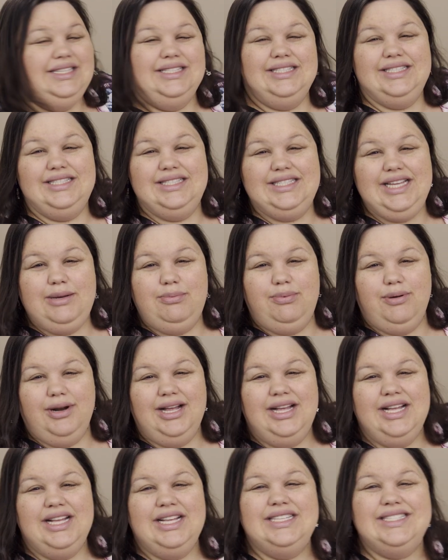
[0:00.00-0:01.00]

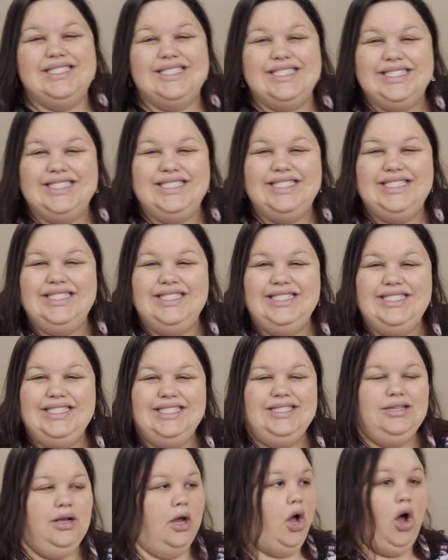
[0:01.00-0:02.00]
zebra,
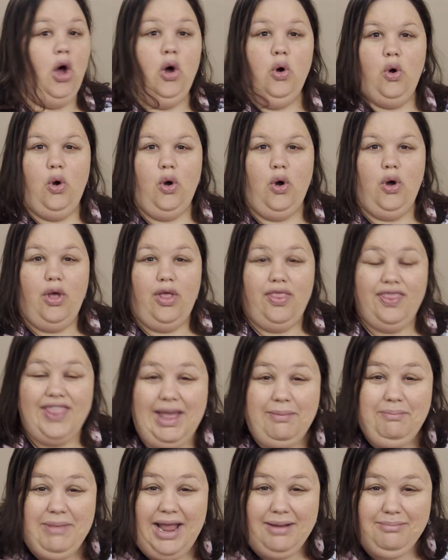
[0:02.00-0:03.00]
Z. Oh,
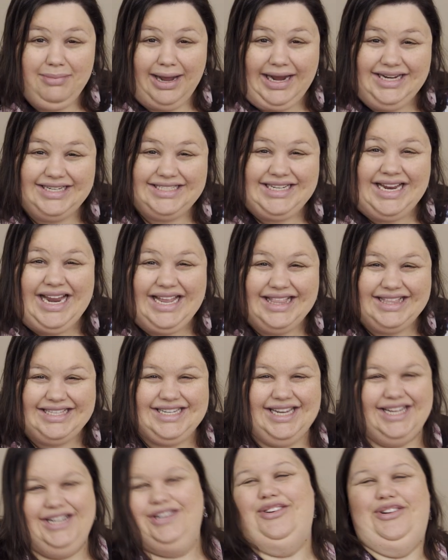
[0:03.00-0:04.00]
that made my teeth
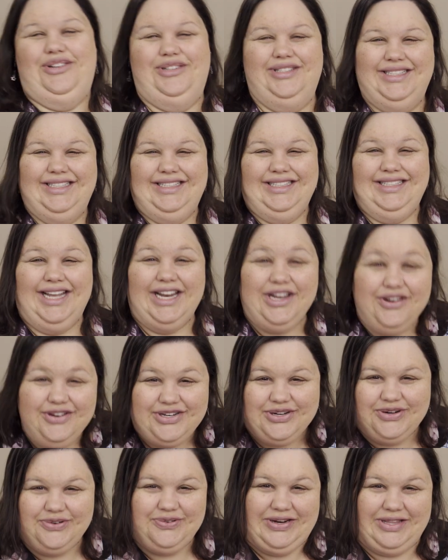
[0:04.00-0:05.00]
tickle. Can you
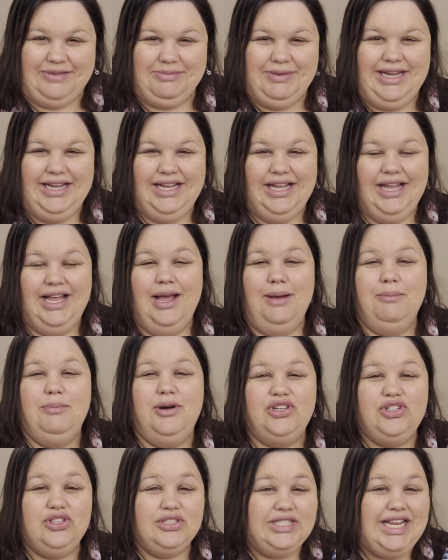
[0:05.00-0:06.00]
do it with me?
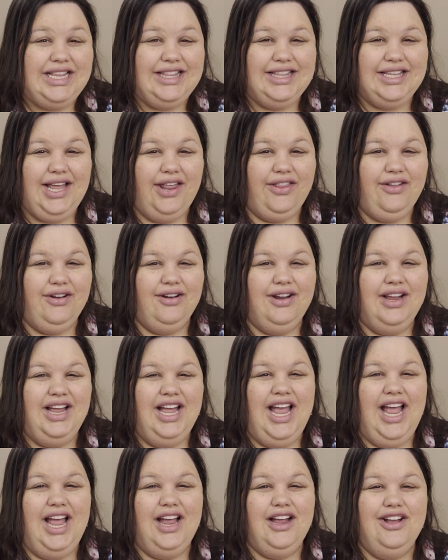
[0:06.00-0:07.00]
Put your teeth together
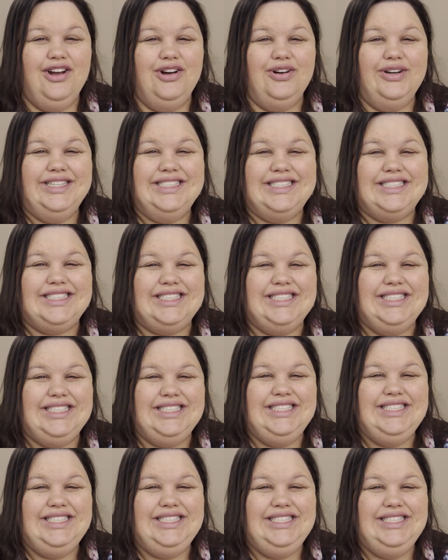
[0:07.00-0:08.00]
and go
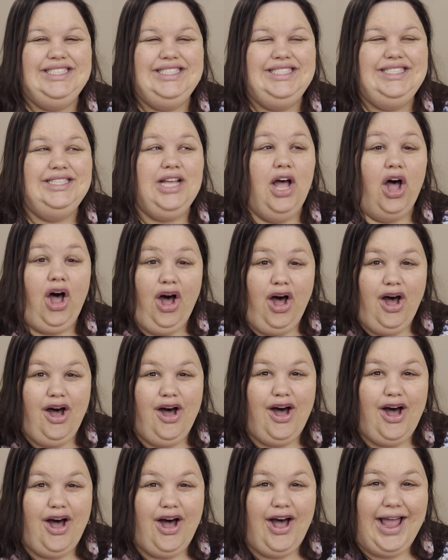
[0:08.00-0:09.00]
zzz.
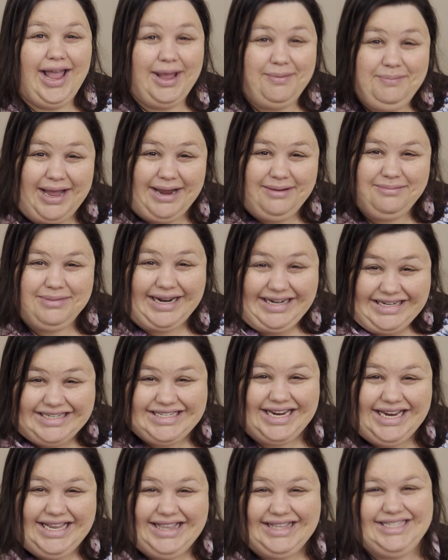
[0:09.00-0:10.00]
It made my
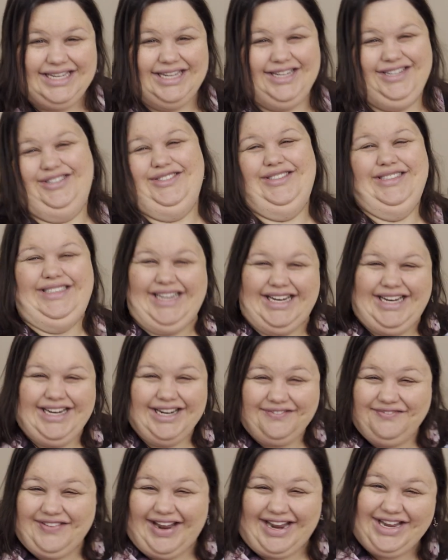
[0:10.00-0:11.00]
teeth tickle. Did
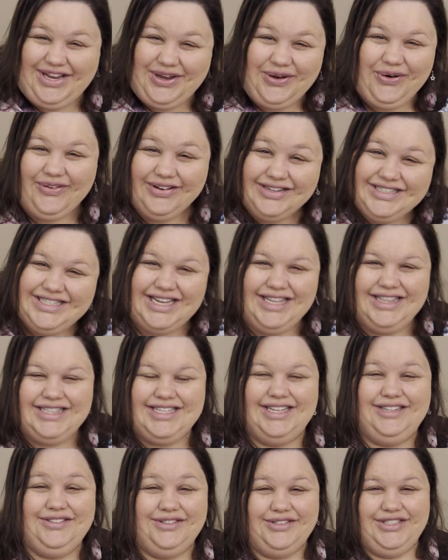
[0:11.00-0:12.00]
it make your teeth
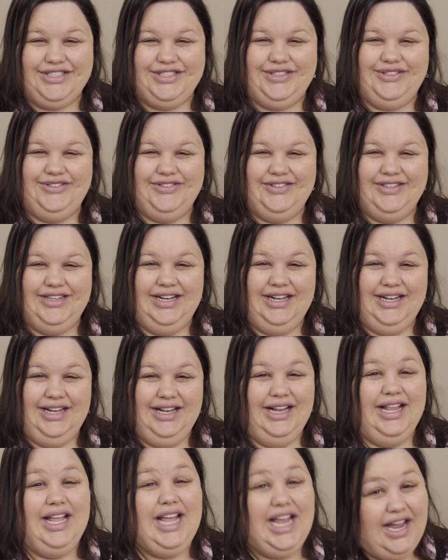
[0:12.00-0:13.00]
tickle too?
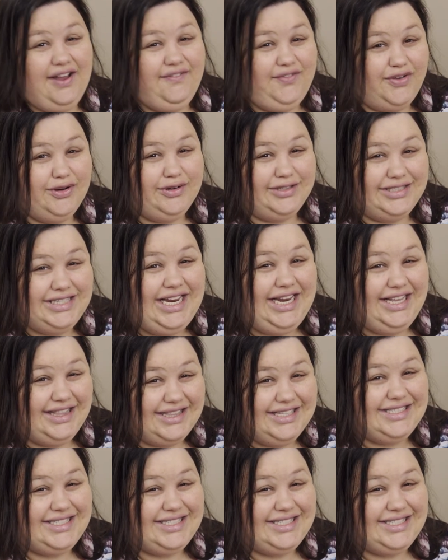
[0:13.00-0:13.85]
If your teeth is